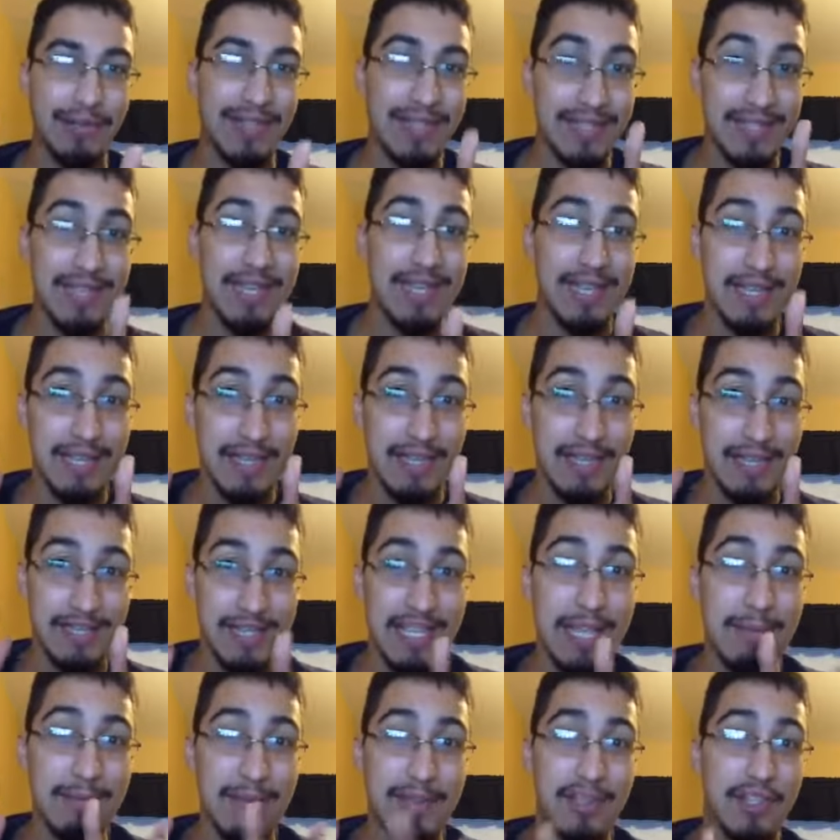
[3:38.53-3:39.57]
They see
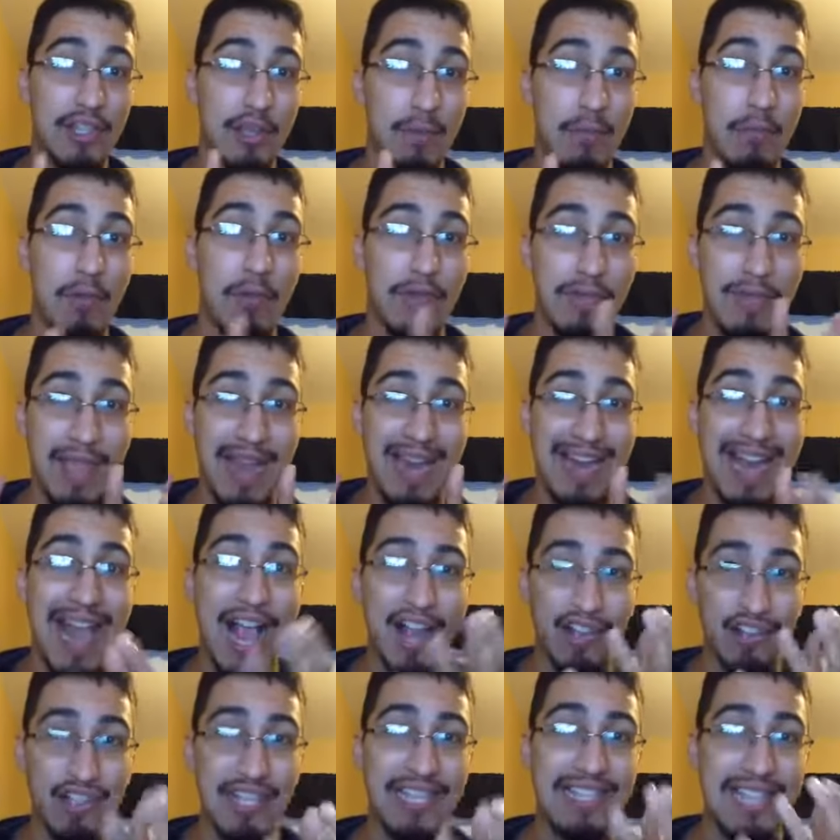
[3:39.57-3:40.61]
him as someone that can
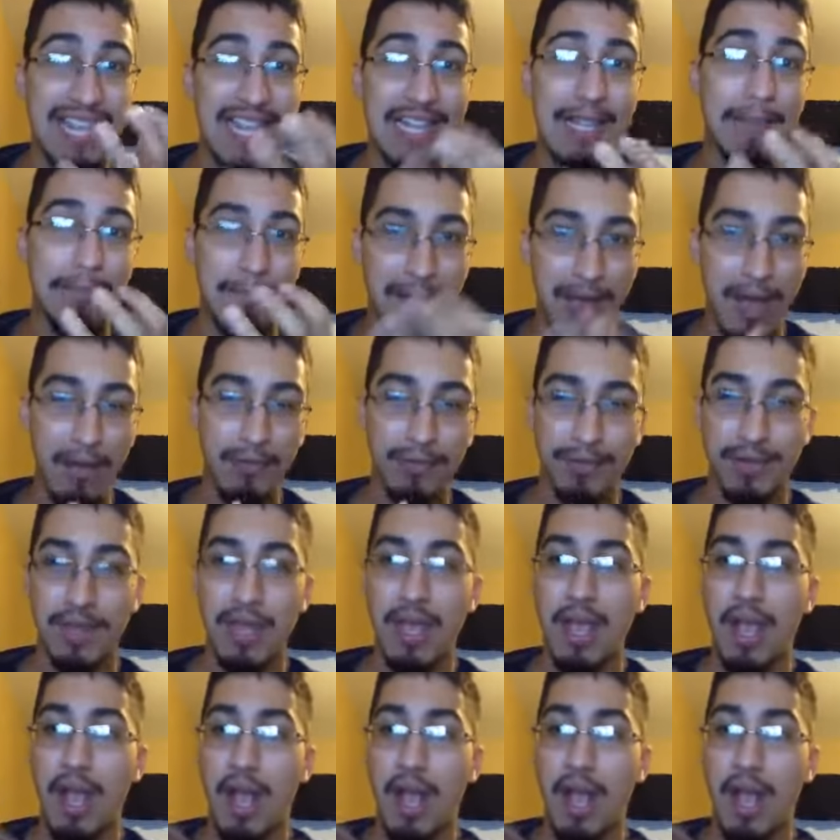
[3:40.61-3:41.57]
actually take them out